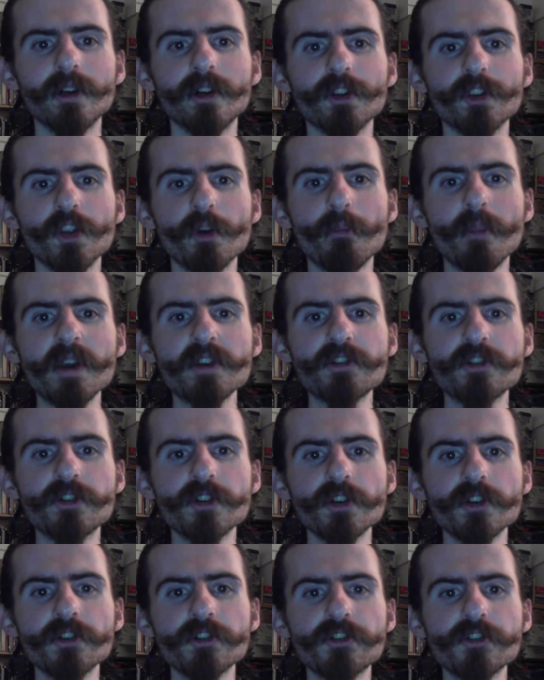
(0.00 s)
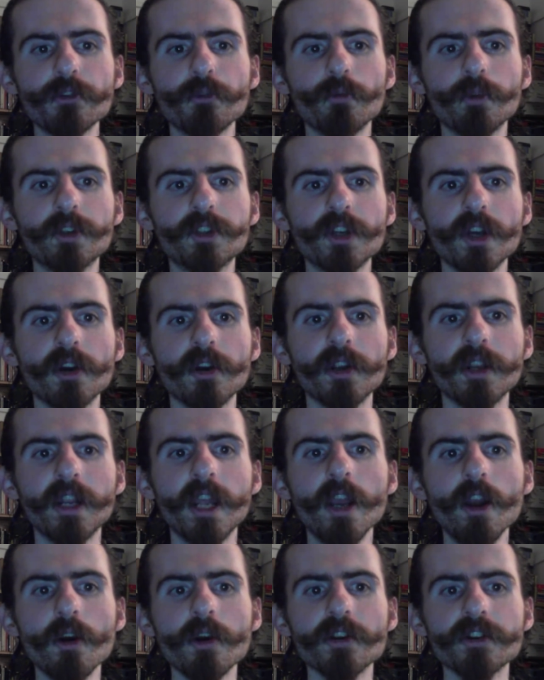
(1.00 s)
the messages which are
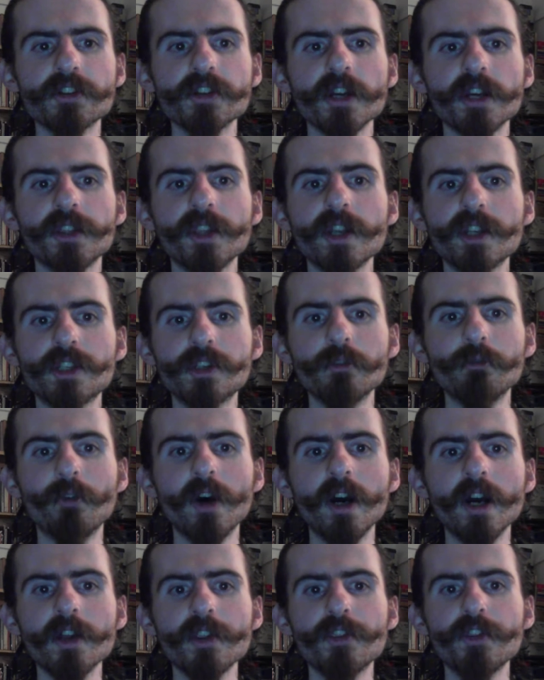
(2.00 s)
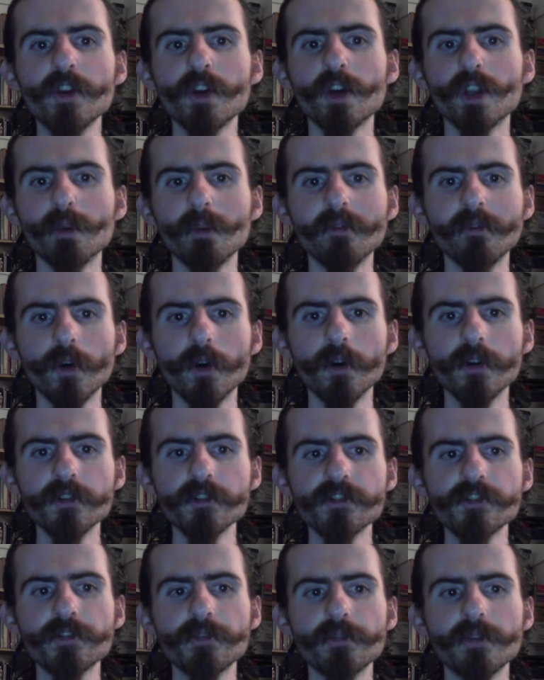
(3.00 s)
inherent in that divine theonym of
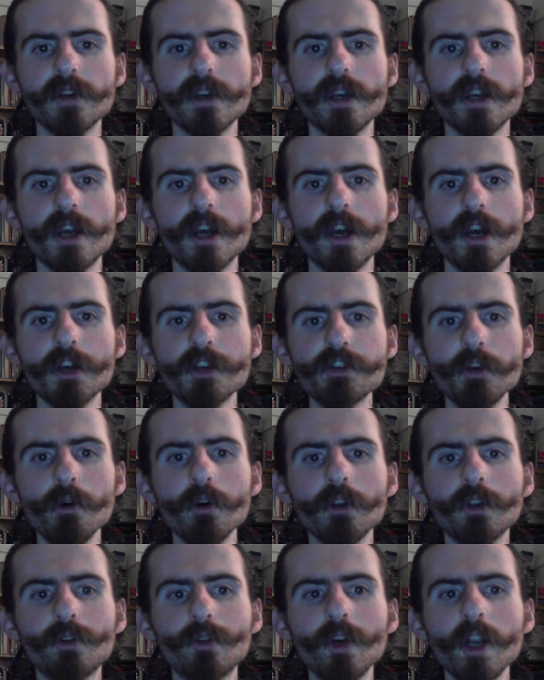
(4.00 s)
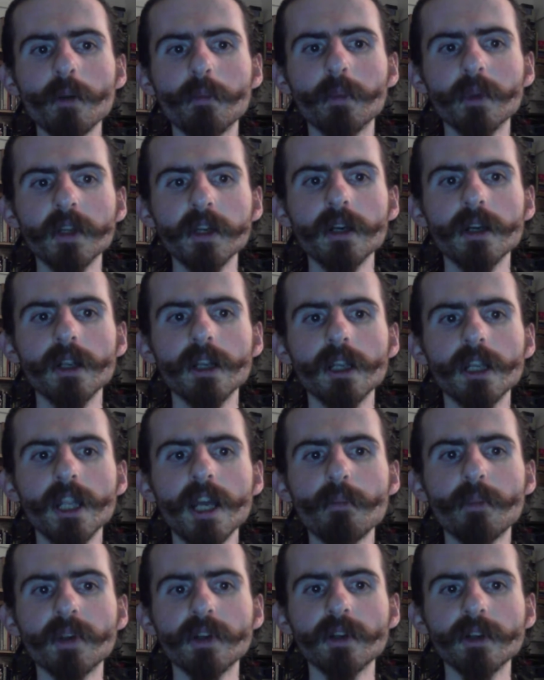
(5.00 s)
hers, so incredibly,
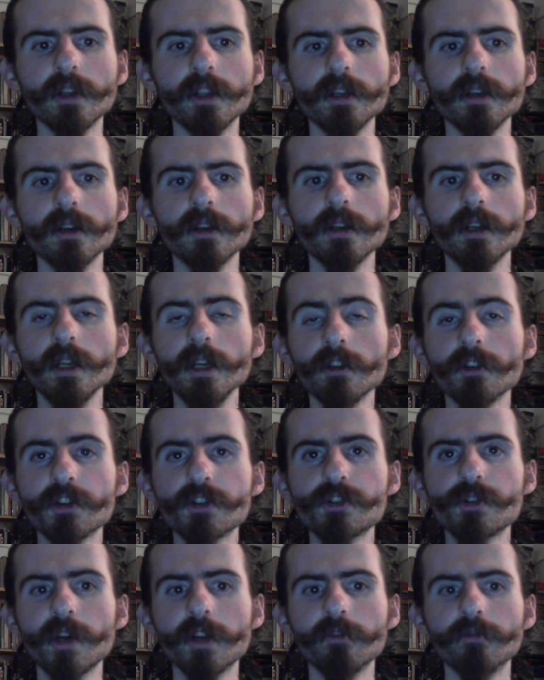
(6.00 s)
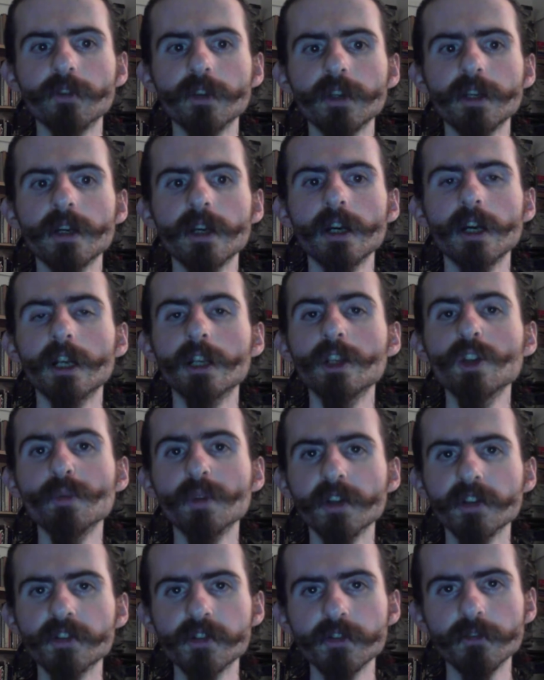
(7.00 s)
lambently, illustratively
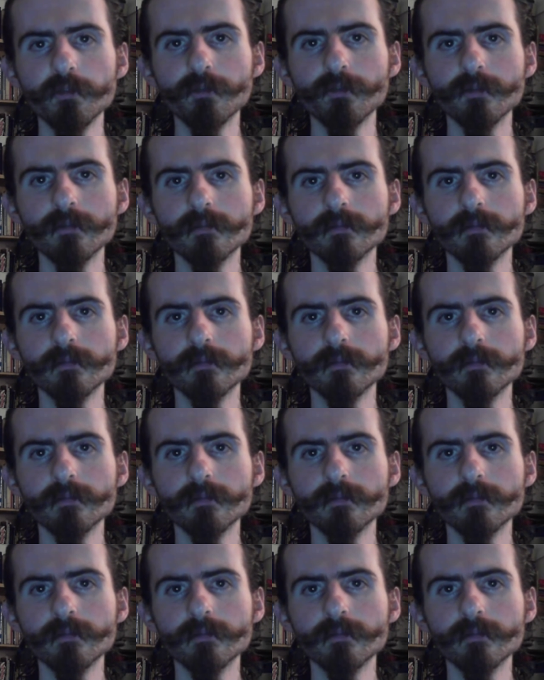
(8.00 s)
illuminative.